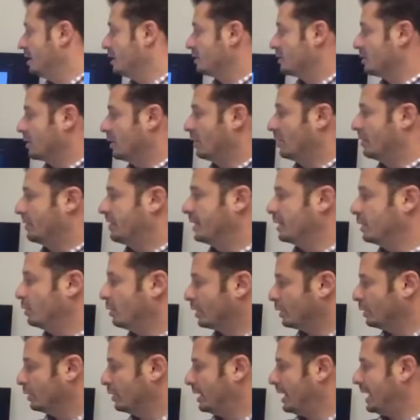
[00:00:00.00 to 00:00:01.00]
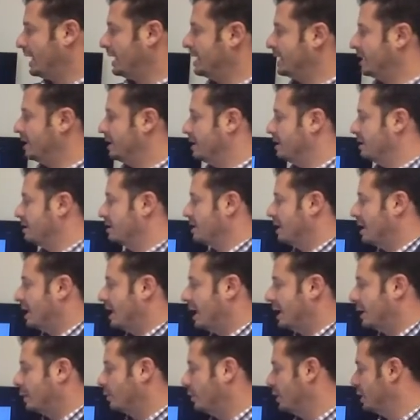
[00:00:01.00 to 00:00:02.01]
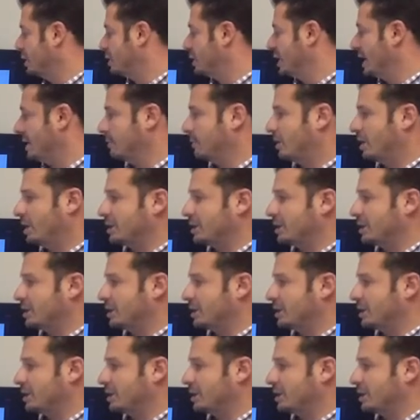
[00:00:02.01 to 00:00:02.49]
So the thing you want to look at is how to run a job